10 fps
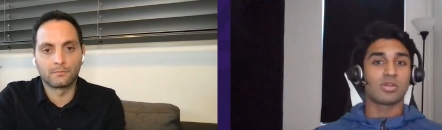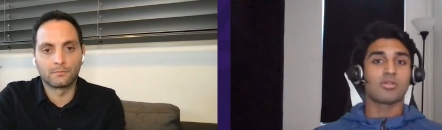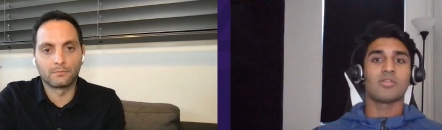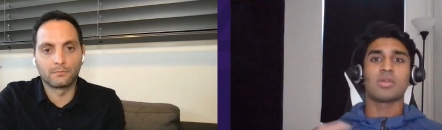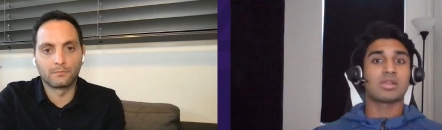Speaker 1: we're
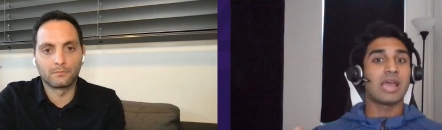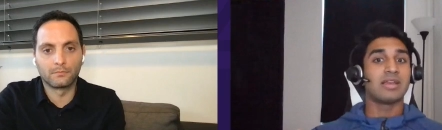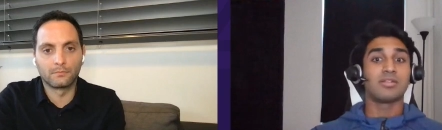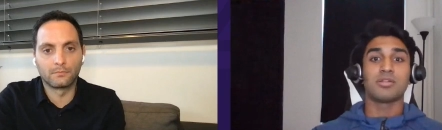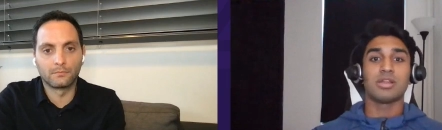sort of
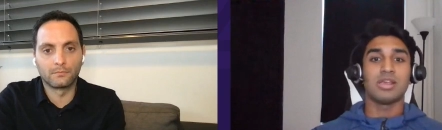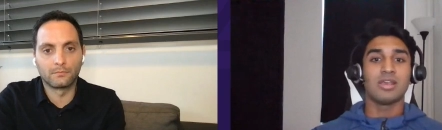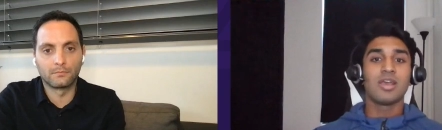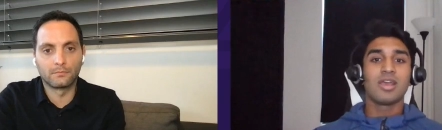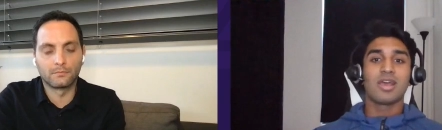excited to see
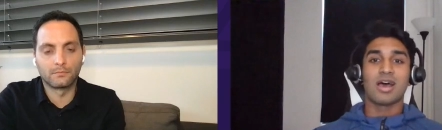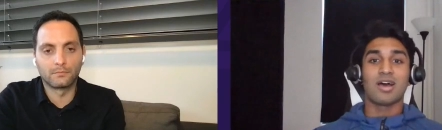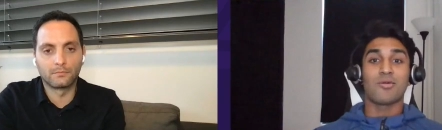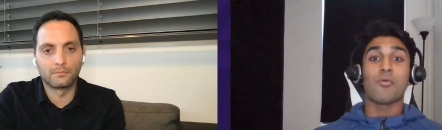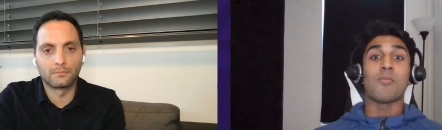
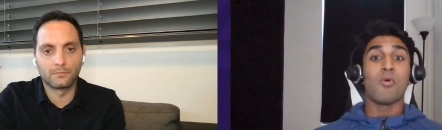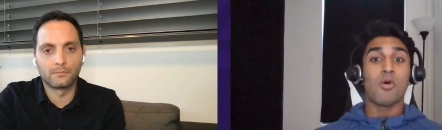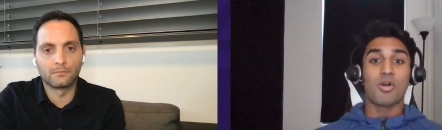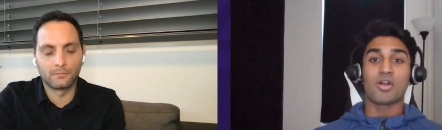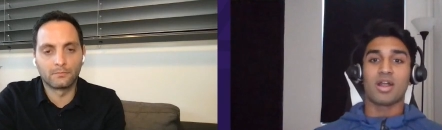uh, what
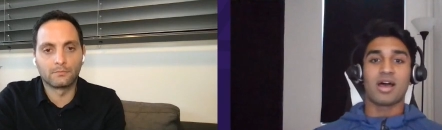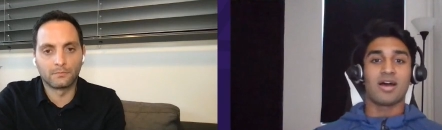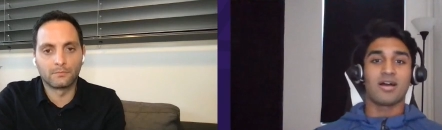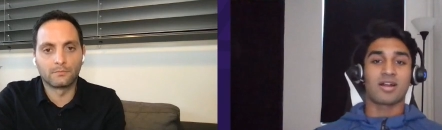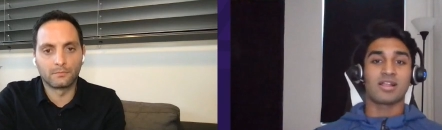more
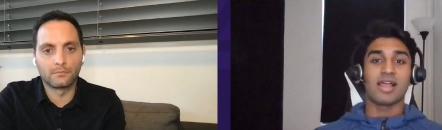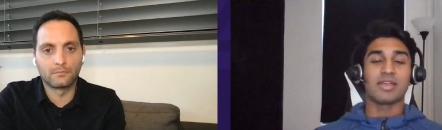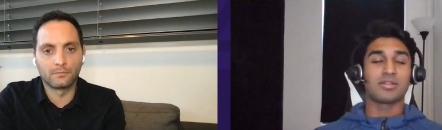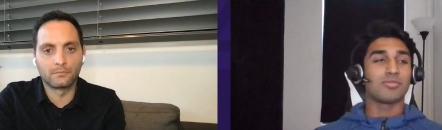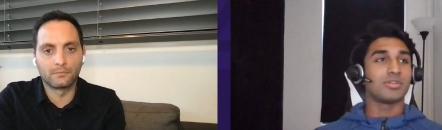uh, our
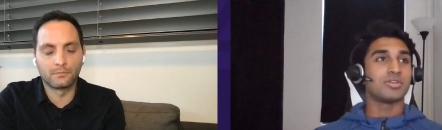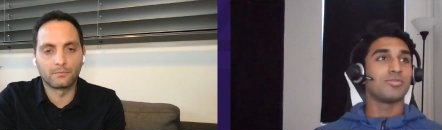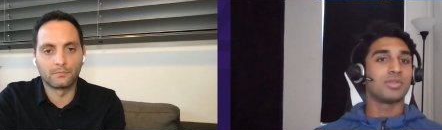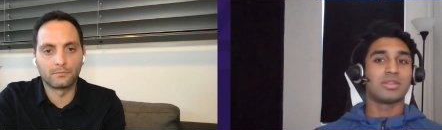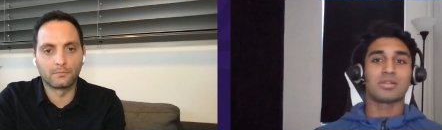clients will do
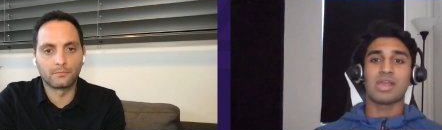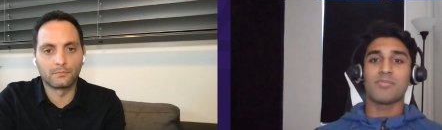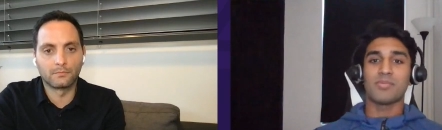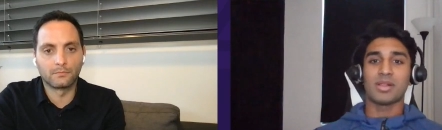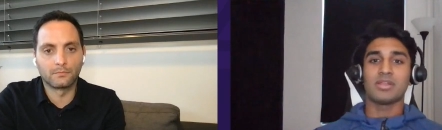with this
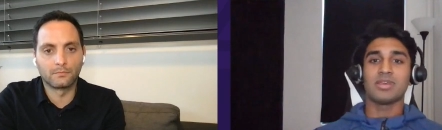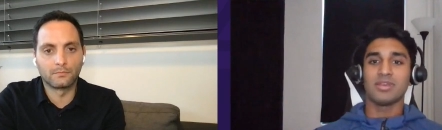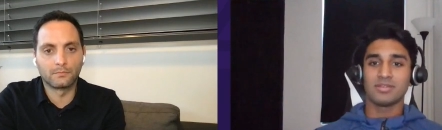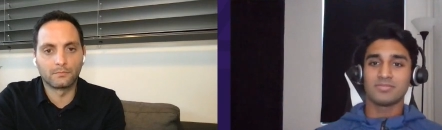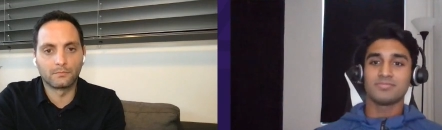
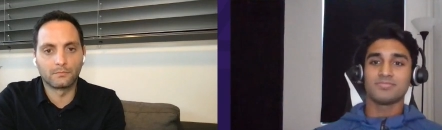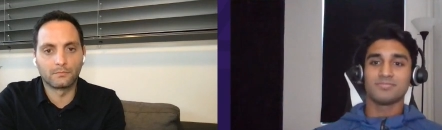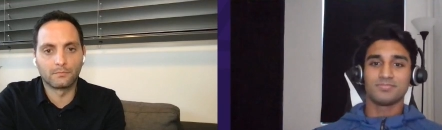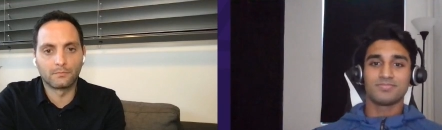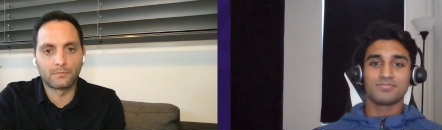capability.
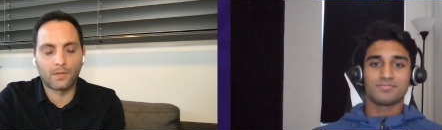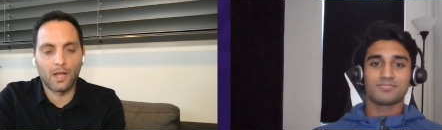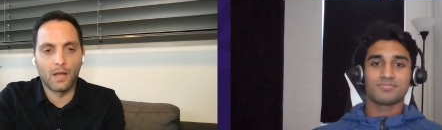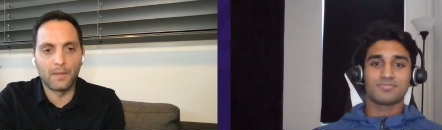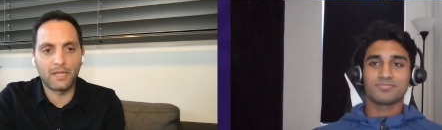
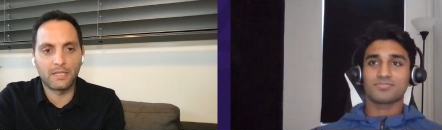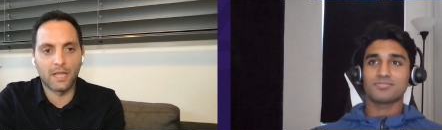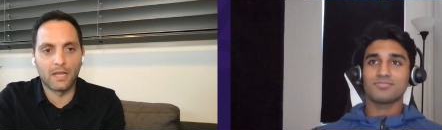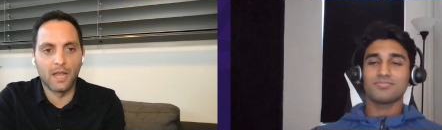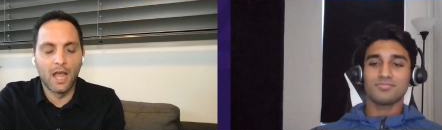
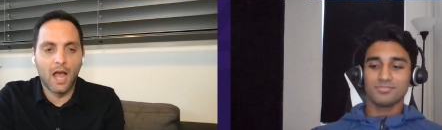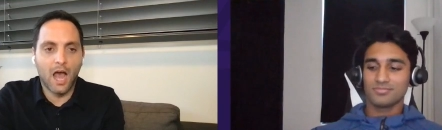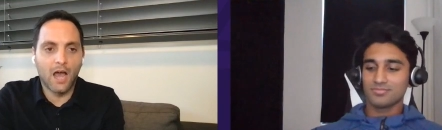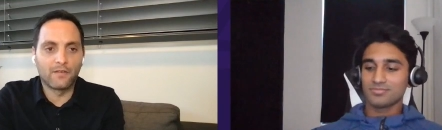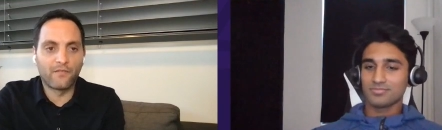
Speaker 2: Amazing.
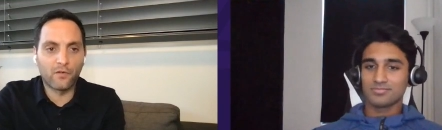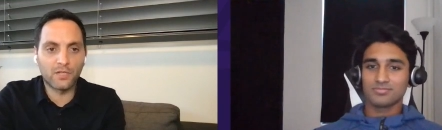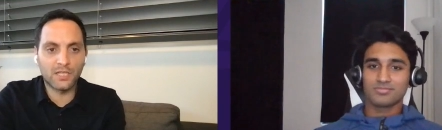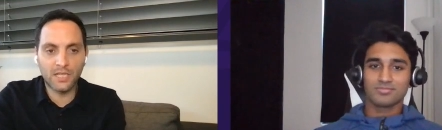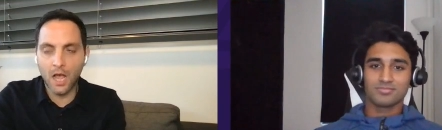And for
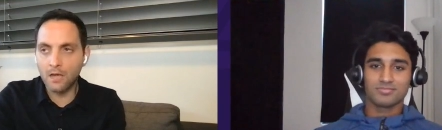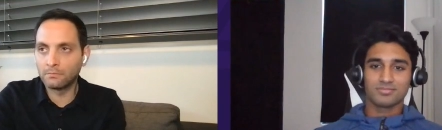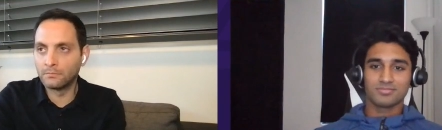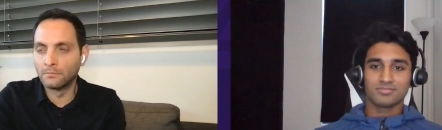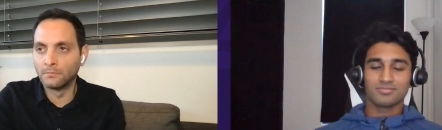
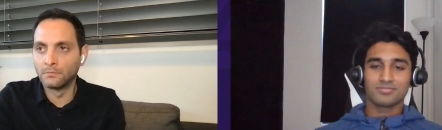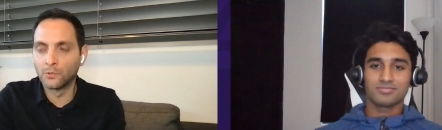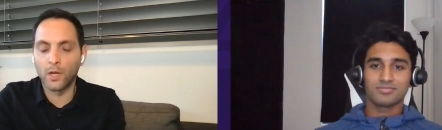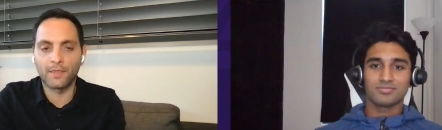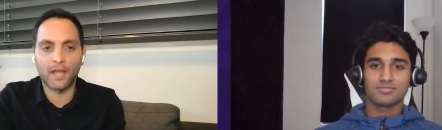
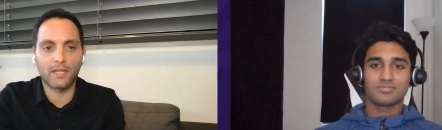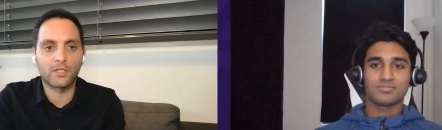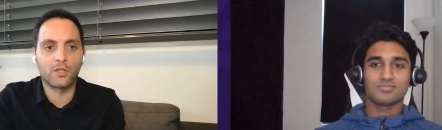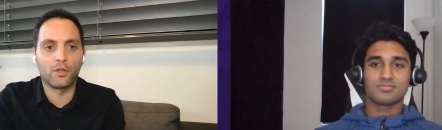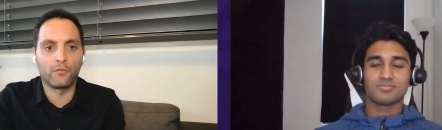someone that
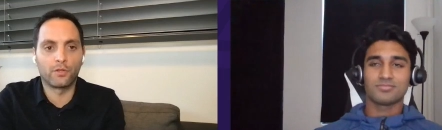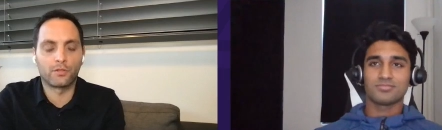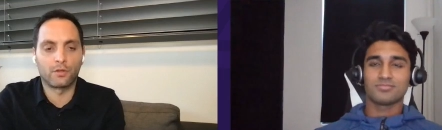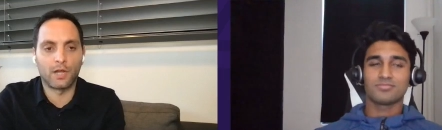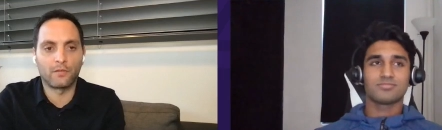is
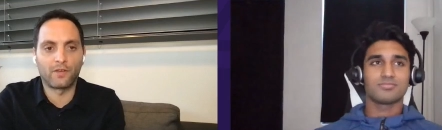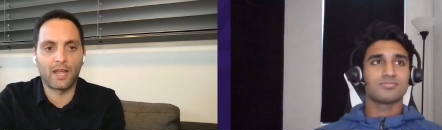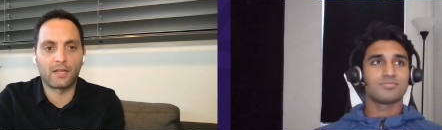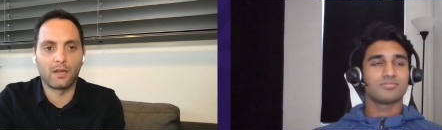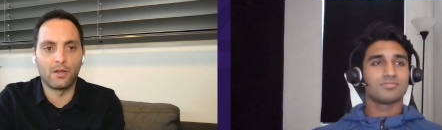curious to kind of
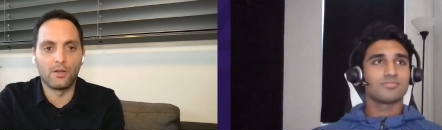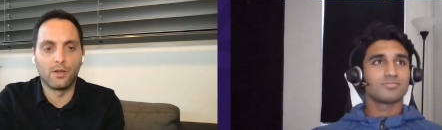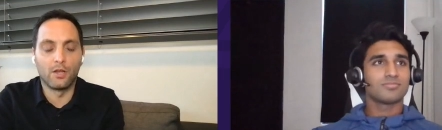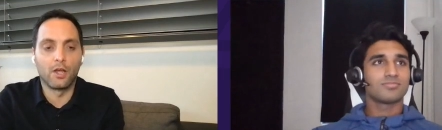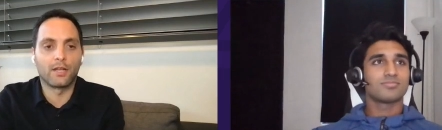like
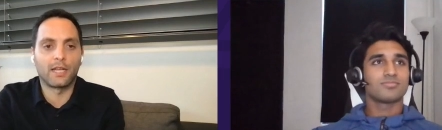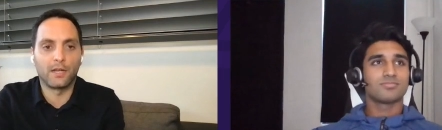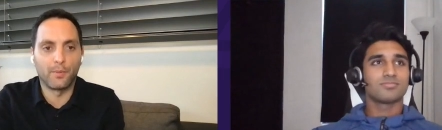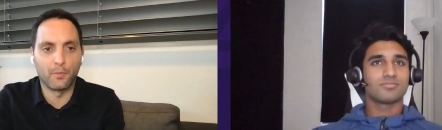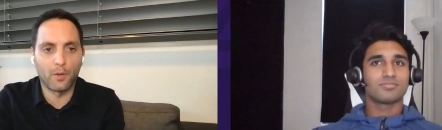learn a
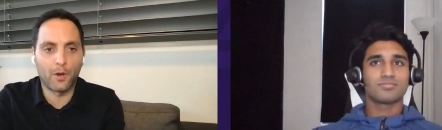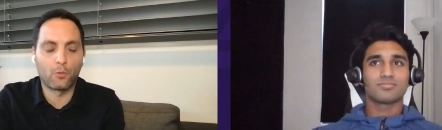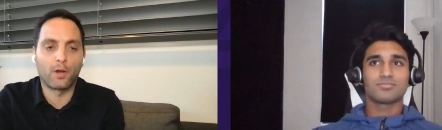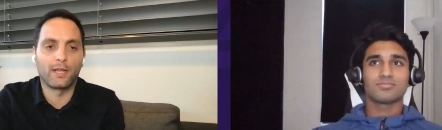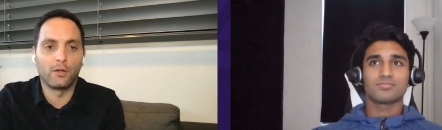little bit more
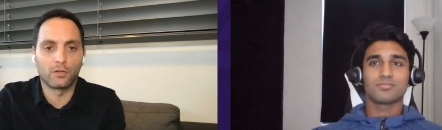about what it